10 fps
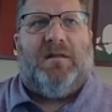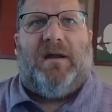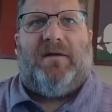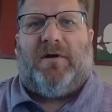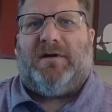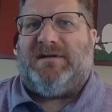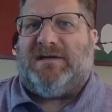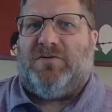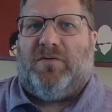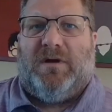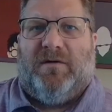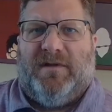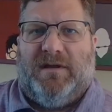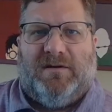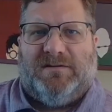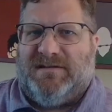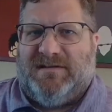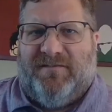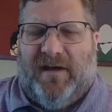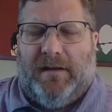done a lot of architecture work over the years,
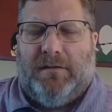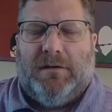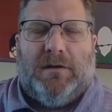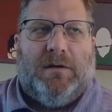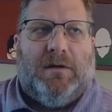as have I.